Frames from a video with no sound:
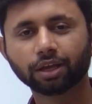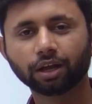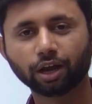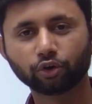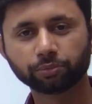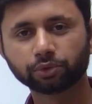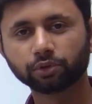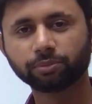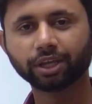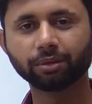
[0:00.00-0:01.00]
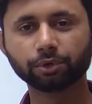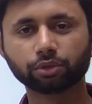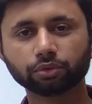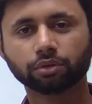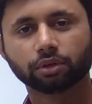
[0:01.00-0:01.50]
I hope you will be able
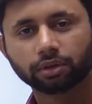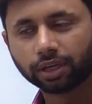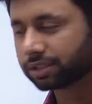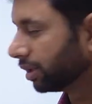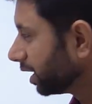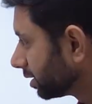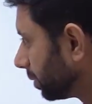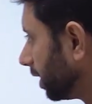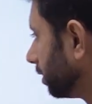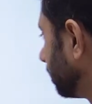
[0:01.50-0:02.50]
to explain